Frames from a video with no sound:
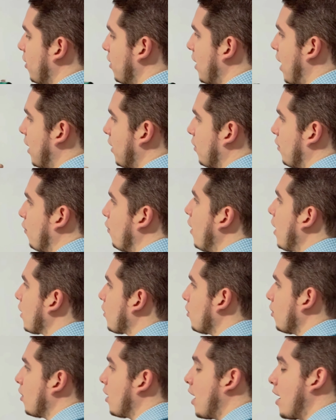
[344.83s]
that
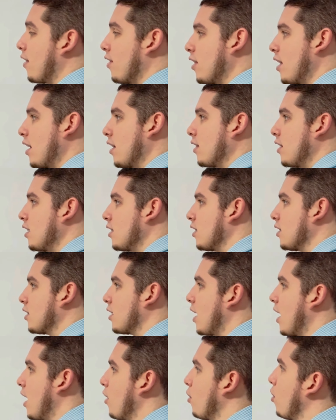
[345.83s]
factor, and this is
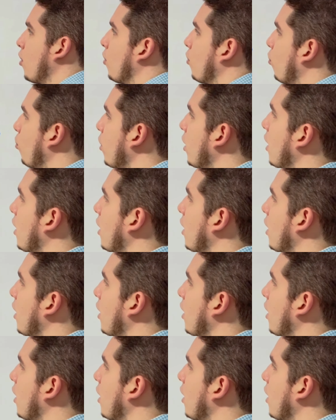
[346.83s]
how we